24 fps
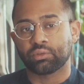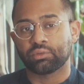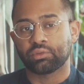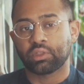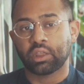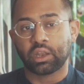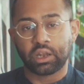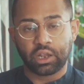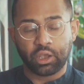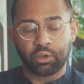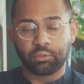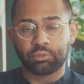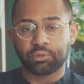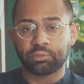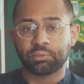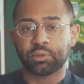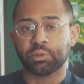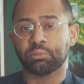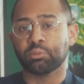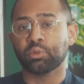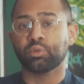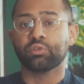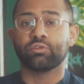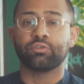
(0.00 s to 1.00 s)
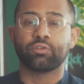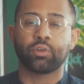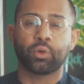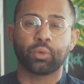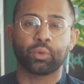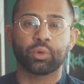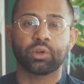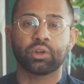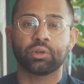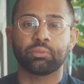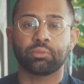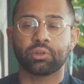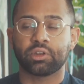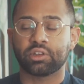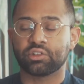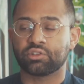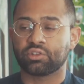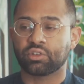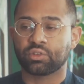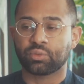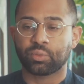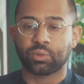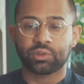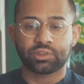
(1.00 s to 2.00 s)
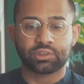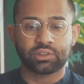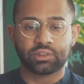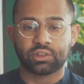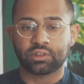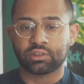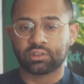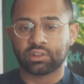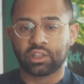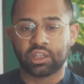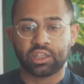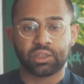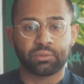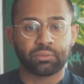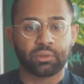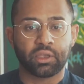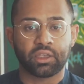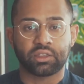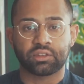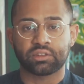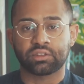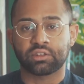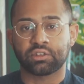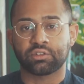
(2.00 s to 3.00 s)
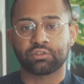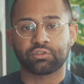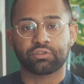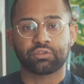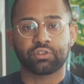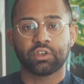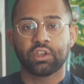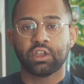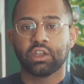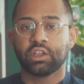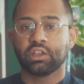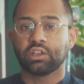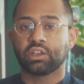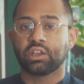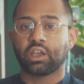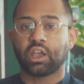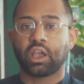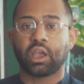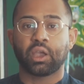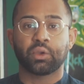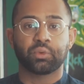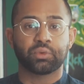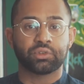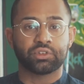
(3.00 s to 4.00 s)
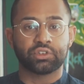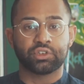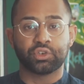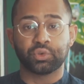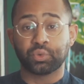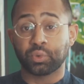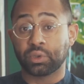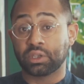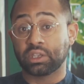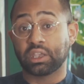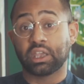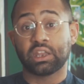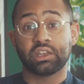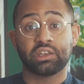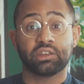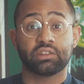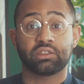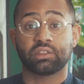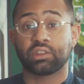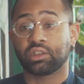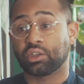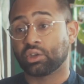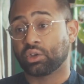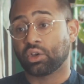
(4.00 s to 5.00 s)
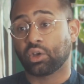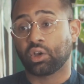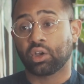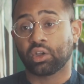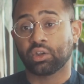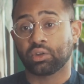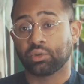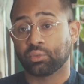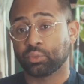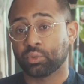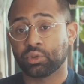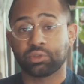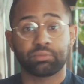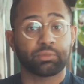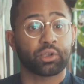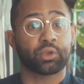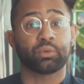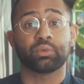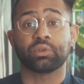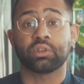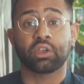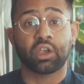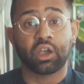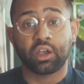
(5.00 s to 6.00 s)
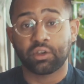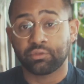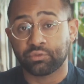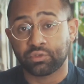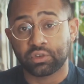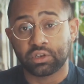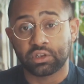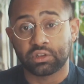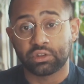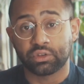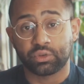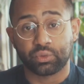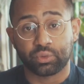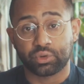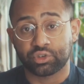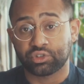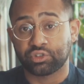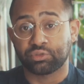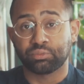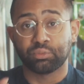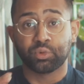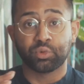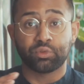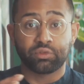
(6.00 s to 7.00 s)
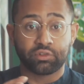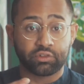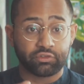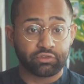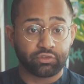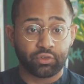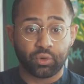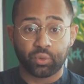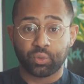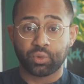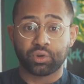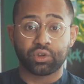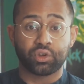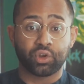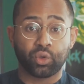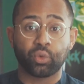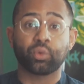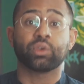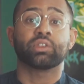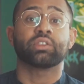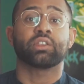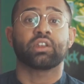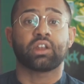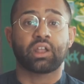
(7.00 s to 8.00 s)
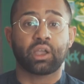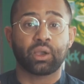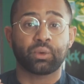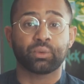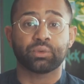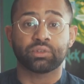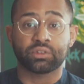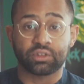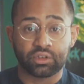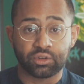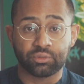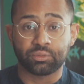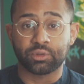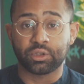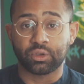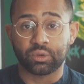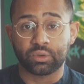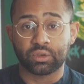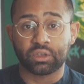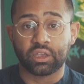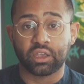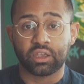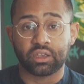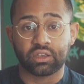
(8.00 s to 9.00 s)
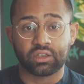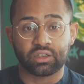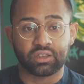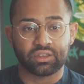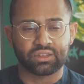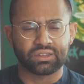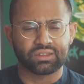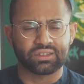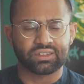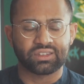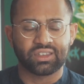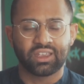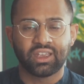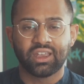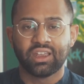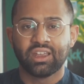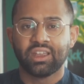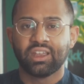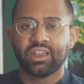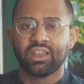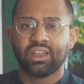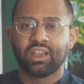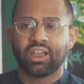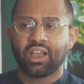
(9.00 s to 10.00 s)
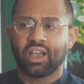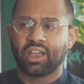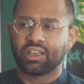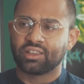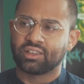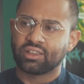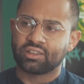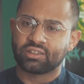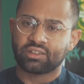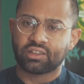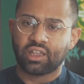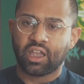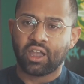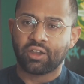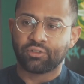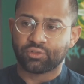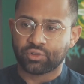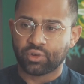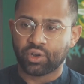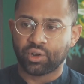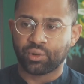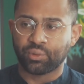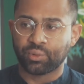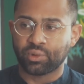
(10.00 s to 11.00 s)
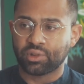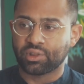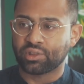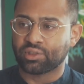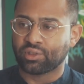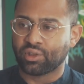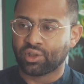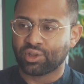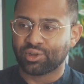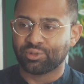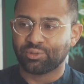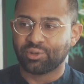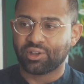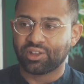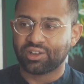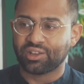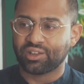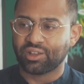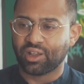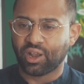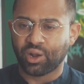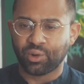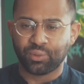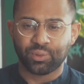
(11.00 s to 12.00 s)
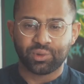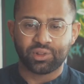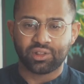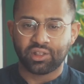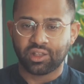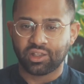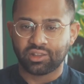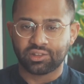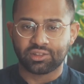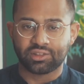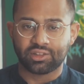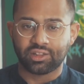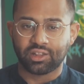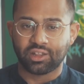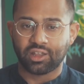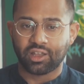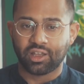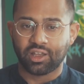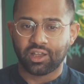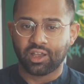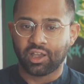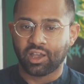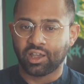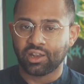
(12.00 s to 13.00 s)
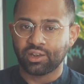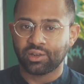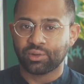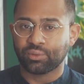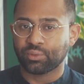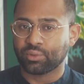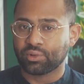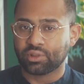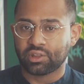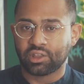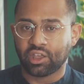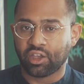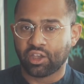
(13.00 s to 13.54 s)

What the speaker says: that helped me move forward, but it just wasn't the same as if I was doing anything with my own confidence or just moving forward knowing that I was going to be okay. Because I guess after I really thought about it, I realized I didn't really